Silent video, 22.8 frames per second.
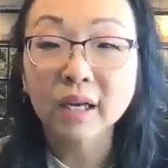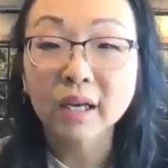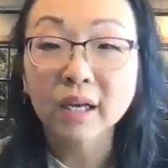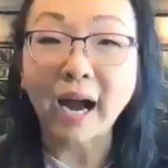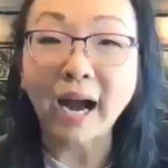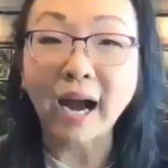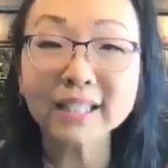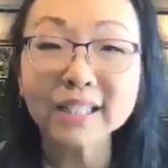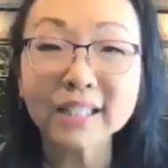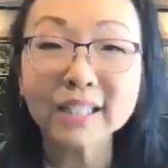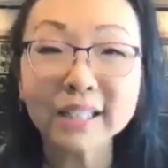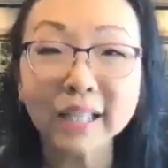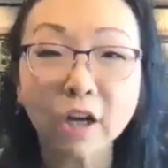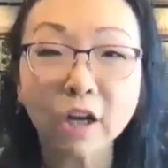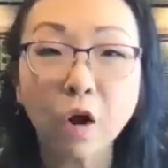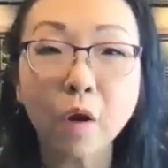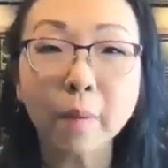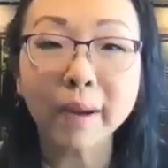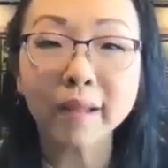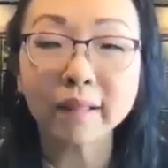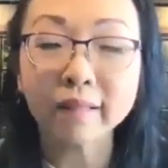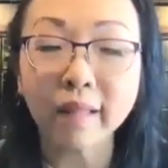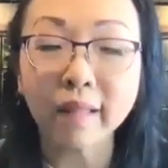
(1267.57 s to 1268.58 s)
I did that all
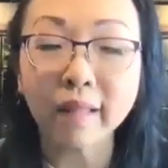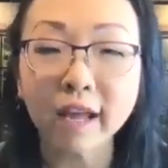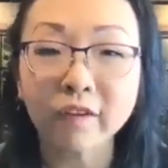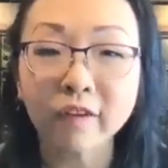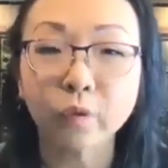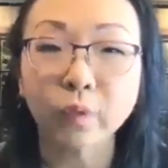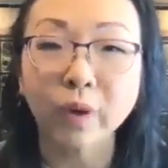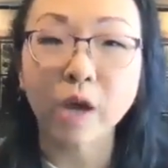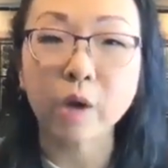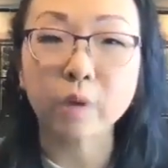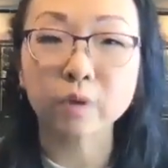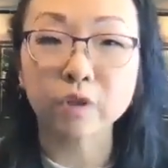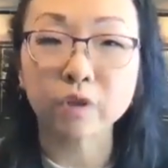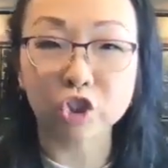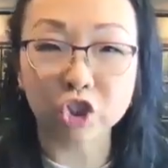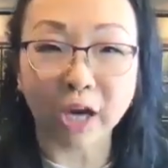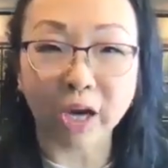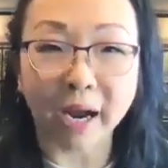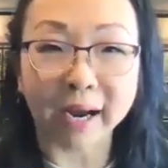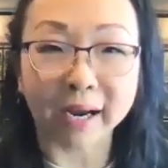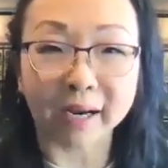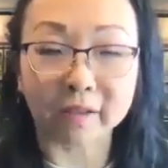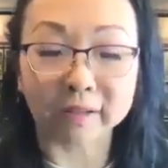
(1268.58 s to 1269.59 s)
my life when I was a
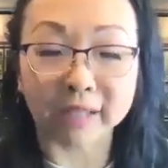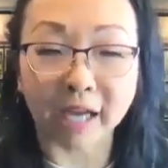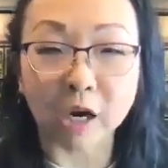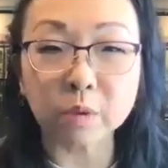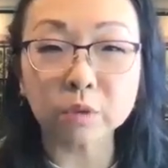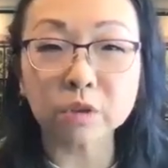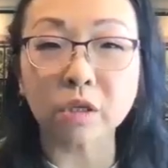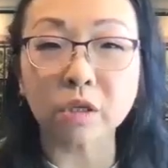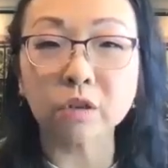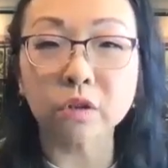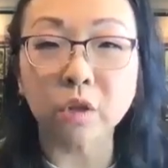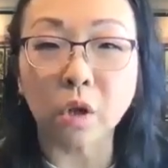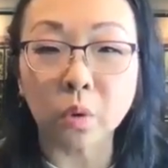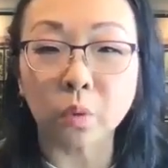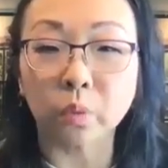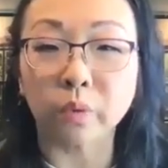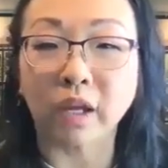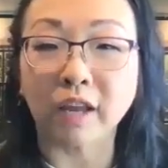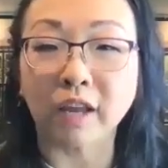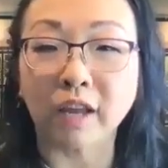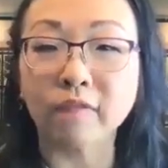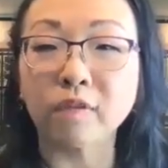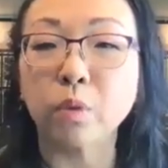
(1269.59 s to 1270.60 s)
child. I was alone
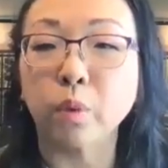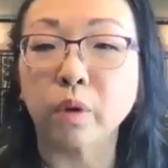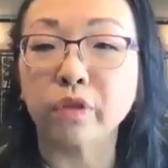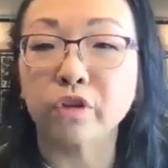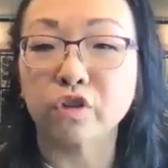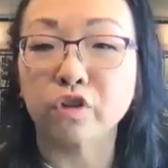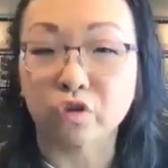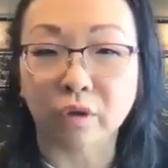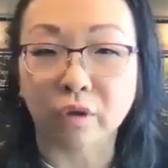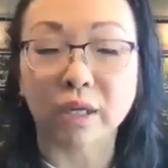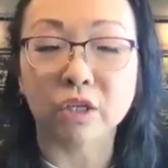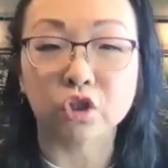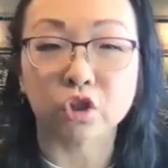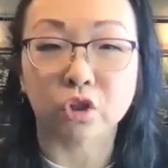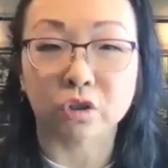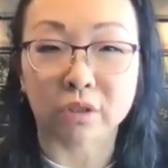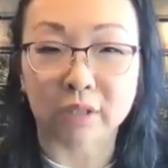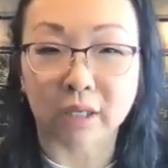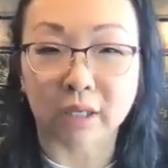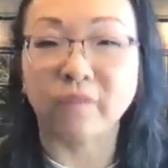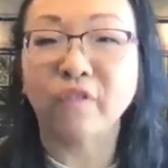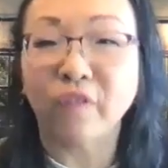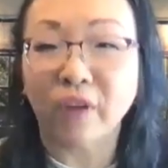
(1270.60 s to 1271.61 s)
even with strangers
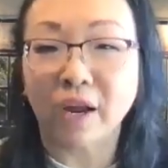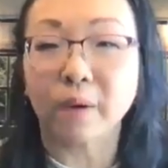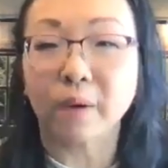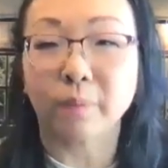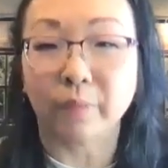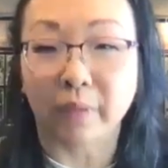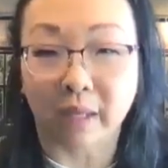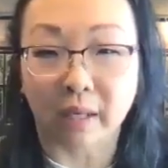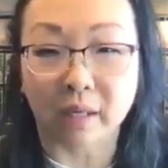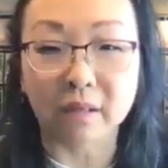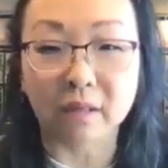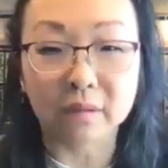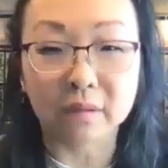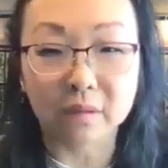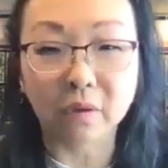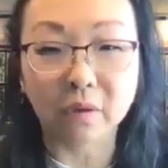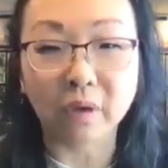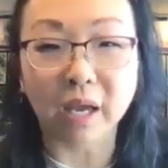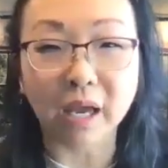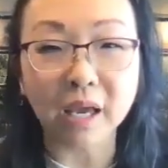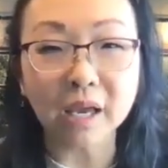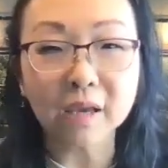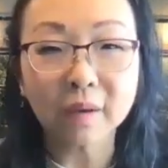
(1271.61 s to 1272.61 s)
and family,
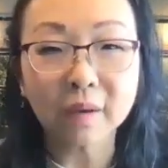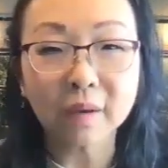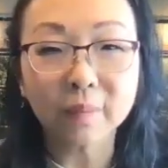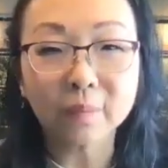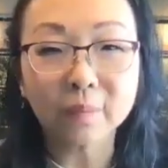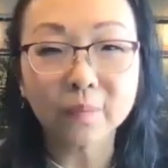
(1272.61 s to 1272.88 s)
okay?